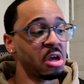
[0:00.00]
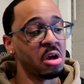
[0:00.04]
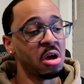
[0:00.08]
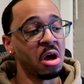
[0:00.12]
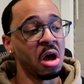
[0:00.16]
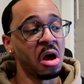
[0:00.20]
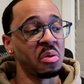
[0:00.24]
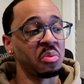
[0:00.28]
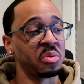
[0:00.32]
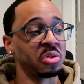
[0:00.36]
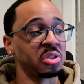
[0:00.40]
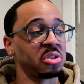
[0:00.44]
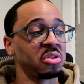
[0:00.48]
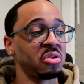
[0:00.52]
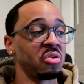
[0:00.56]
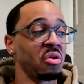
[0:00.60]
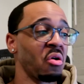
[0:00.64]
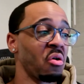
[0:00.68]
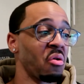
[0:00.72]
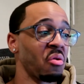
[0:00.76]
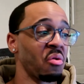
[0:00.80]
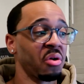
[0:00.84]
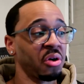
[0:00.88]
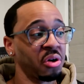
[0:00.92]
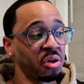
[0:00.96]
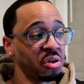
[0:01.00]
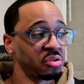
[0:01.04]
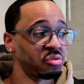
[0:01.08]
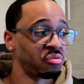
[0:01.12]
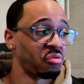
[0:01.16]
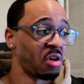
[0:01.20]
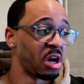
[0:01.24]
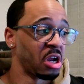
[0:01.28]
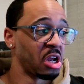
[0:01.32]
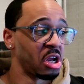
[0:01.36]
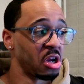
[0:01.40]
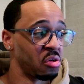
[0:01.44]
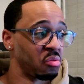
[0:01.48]
I wish this
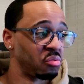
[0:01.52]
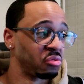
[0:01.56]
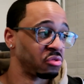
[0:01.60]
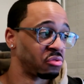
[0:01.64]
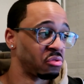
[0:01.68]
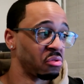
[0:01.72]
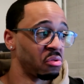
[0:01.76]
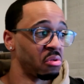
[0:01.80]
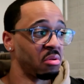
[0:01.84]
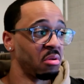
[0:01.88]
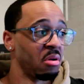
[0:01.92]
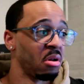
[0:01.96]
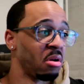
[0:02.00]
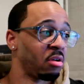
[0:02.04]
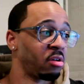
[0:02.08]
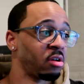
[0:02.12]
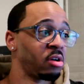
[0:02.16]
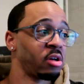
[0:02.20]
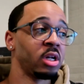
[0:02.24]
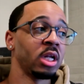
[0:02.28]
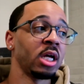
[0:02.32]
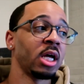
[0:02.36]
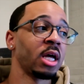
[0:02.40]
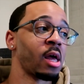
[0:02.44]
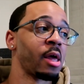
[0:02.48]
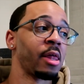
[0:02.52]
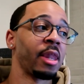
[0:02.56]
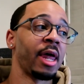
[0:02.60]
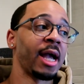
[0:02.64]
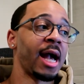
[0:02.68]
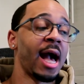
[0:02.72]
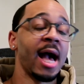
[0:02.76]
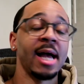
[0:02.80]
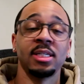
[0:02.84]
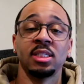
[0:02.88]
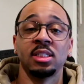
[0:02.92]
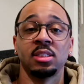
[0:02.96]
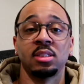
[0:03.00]
right here was good. Blah, blah, blah. Like,
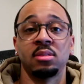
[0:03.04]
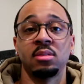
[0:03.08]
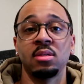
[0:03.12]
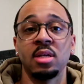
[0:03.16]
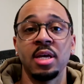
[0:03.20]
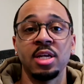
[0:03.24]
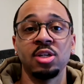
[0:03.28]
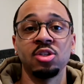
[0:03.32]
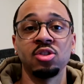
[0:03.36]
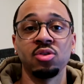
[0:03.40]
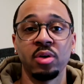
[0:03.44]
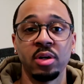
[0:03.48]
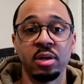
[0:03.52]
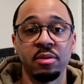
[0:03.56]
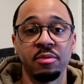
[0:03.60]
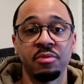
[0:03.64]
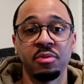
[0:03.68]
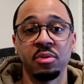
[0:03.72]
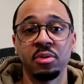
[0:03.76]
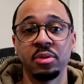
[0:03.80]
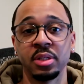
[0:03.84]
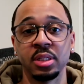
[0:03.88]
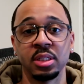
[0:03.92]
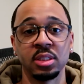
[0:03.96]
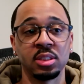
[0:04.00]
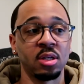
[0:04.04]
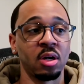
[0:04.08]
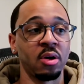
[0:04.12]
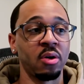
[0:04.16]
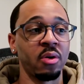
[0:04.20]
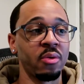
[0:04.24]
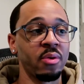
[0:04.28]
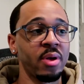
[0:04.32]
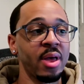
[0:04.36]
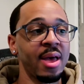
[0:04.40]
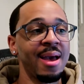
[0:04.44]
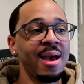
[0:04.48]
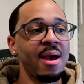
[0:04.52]
I just enjoyed it fully.
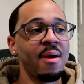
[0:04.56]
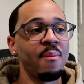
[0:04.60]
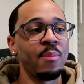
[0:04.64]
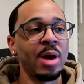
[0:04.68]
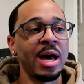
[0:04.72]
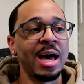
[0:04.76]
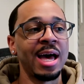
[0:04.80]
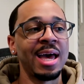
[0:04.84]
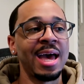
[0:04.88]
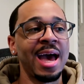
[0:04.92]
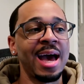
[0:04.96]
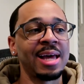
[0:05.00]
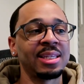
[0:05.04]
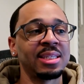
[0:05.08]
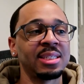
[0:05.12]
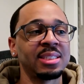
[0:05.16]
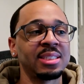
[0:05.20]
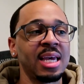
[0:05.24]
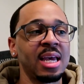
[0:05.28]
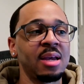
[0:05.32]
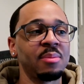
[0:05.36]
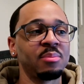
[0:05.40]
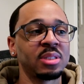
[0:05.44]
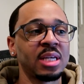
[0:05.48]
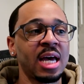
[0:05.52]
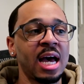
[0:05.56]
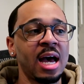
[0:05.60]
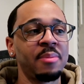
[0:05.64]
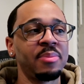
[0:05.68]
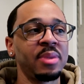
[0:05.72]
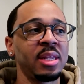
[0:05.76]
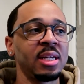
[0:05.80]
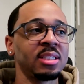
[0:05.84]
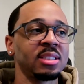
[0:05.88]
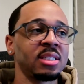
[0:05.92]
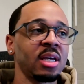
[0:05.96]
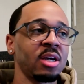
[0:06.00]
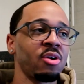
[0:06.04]
So, but at the same time,
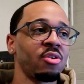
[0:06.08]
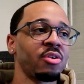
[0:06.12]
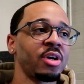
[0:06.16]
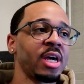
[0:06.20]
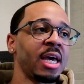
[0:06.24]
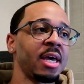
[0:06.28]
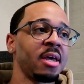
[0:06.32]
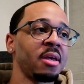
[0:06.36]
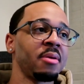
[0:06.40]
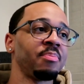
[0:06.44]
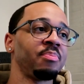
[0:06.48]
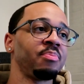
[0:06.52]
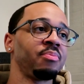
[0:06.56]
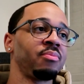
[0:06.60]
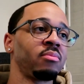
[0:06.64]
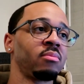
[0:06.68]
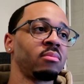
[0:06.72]
then it's like, okay,